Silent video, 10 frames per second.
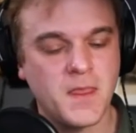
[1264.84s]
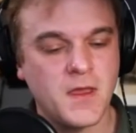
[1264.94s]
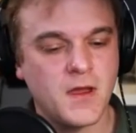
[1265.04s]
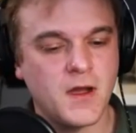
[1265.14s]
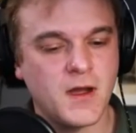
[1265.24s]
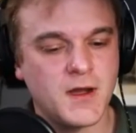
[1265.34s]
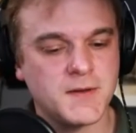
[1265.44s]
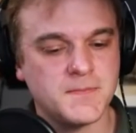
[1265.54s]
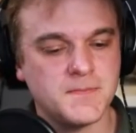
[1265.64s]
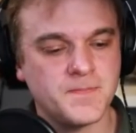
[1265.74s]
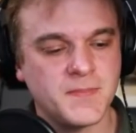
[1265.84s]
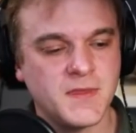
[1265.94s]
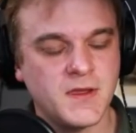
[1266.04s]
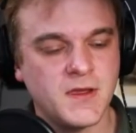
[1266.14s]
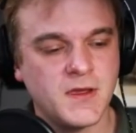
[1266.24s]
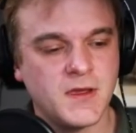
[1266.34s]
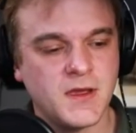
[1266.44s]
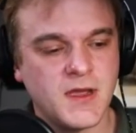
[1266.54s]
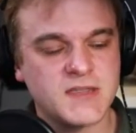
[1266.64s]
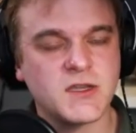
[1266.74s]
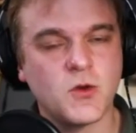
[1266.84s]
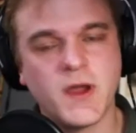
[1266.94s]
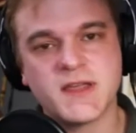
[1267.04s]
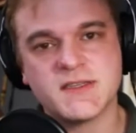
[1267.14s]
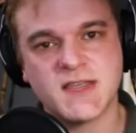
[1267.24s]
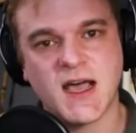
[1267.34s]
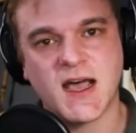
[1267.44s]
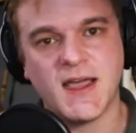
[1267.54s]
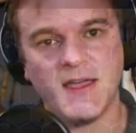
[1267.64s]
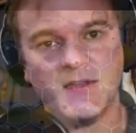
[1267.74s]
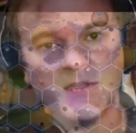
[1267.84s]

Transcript: Yeah. Um, as a quick aside,